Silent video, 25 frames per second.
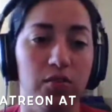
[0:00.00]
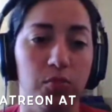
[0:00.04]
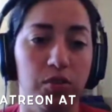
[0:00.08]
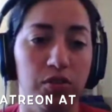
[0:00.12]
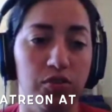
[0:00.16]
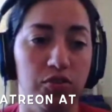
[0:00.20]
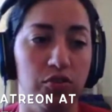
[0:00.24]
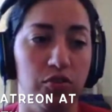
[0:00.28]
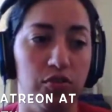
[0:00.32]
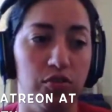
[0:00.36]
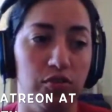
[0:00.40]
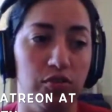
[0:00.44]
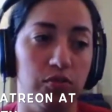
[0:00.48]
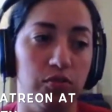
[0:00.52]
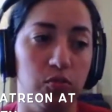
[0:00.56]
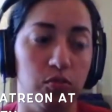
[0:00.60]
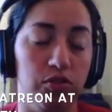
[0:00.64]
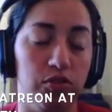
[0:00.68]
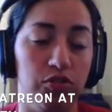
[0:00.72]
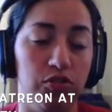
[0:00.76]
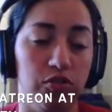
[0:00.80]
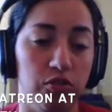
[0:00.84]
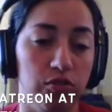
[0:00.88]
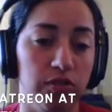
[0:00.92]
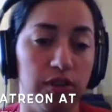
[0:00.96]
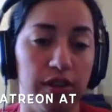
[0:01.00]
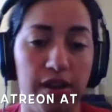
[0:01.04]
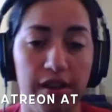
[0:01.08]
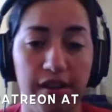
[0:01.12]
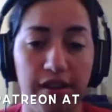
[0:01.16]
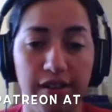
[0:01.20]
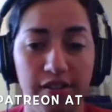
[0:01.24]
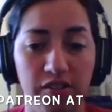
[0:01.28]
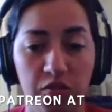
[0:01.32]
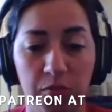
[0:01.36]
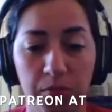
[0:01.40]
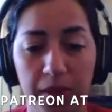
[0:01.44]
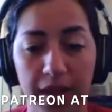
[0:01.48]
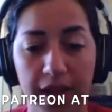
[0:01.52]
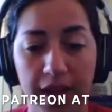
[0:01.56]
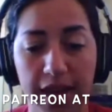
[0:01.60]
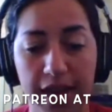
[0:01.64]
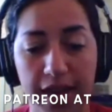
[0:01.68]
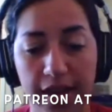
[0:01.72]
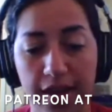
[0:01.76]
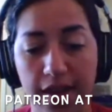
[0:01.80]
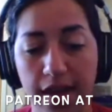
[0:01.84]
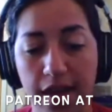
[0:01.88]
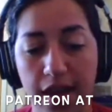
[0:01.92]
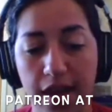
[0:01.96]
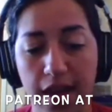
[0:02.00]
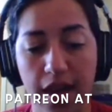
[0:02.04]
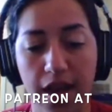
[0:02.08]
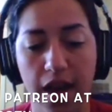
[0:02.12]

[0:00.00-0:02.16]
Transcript: was certainly on display.